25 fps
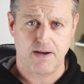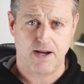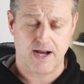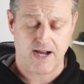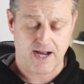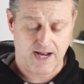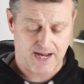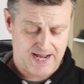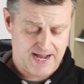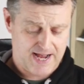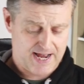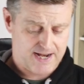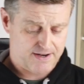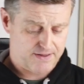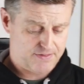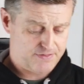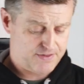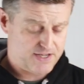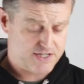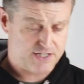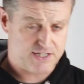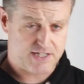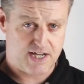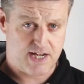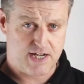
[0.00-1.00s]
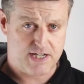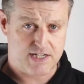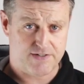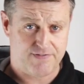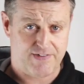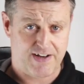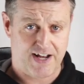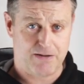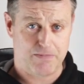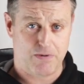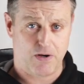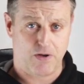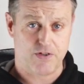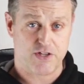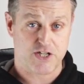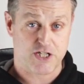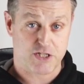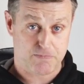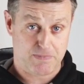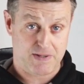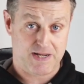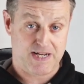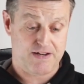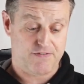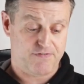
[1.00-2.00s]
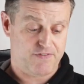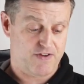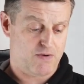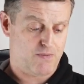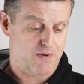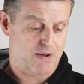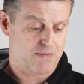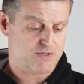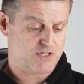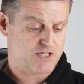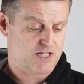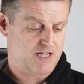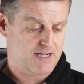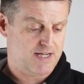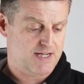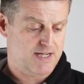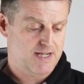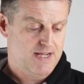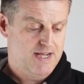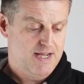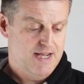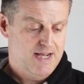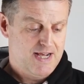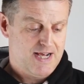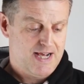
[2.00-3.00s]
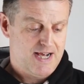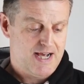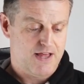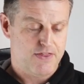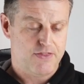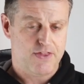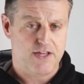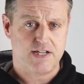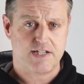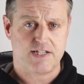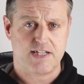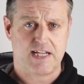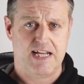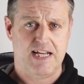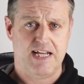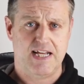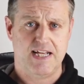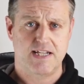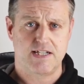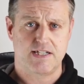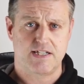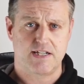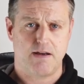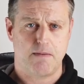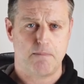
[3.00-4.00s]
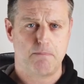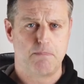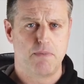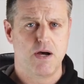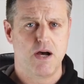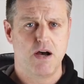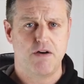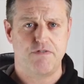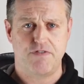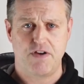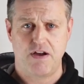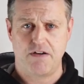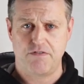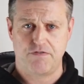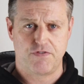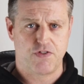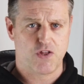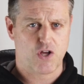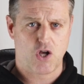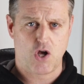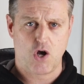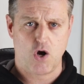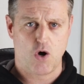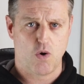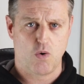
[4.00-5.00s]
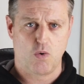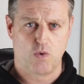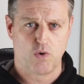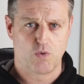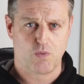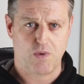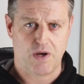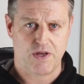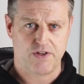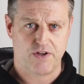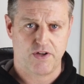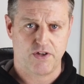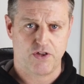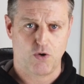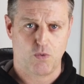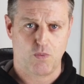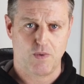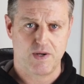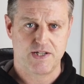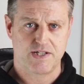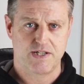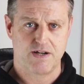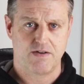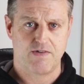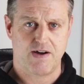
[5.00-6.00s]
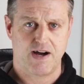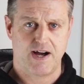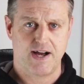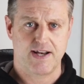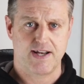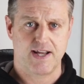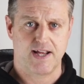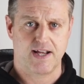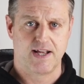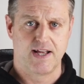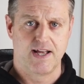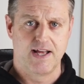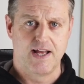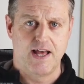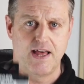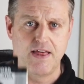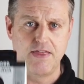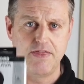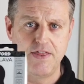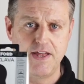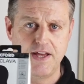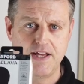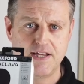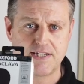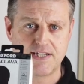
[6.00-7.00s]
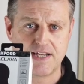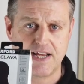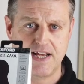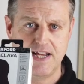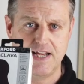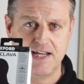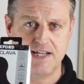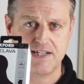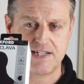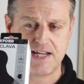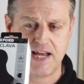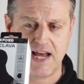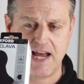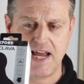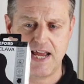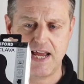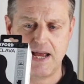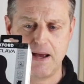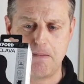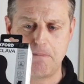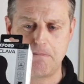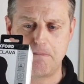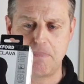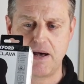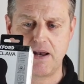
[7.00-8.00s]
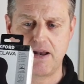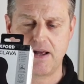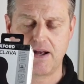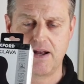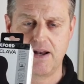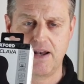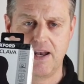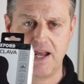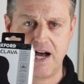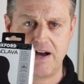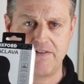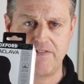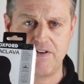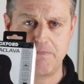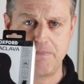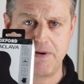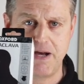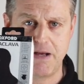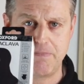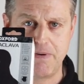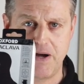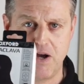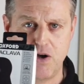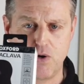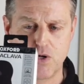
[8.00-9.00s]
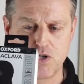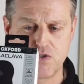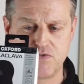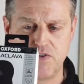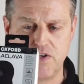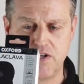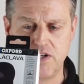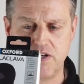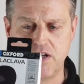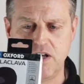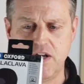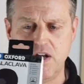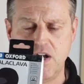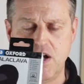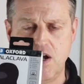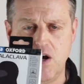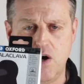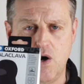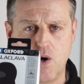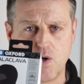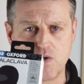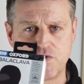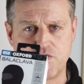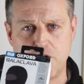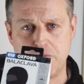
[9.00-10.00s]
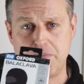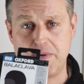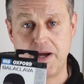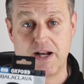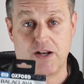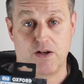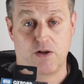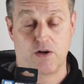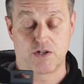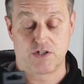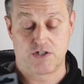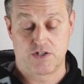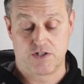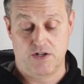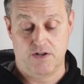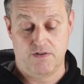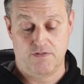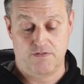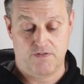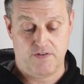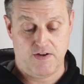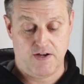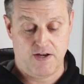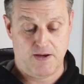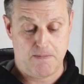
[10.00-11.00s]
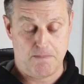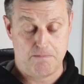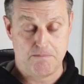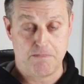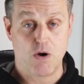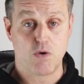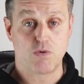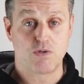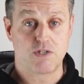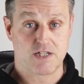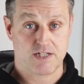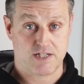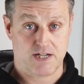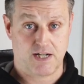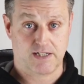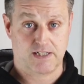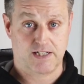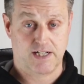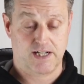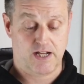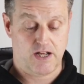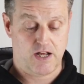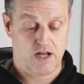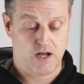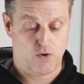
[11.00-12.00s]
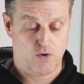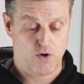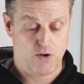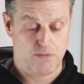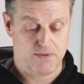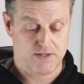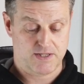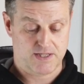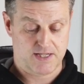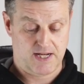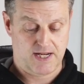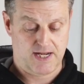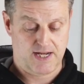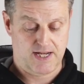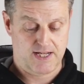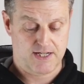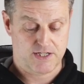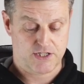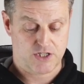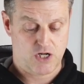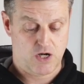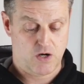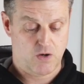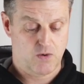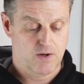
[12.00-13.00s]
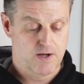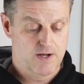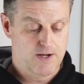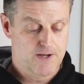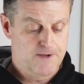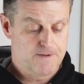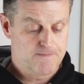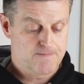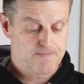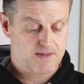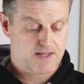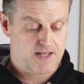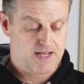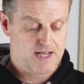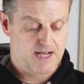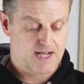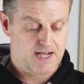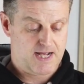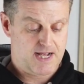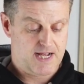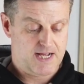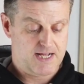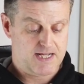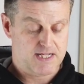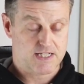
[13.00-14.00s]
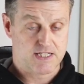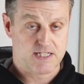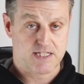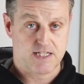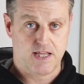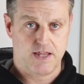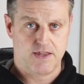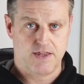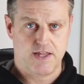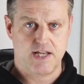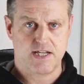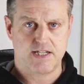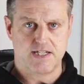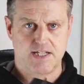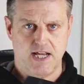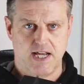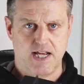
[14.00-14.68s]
Again, this is available on the Speedy Feet website, and this is perfect for the cold weather, the winter riding. This is a balaclava made by Oxford. Oxford made lots of motorcycling equipment and gear, so this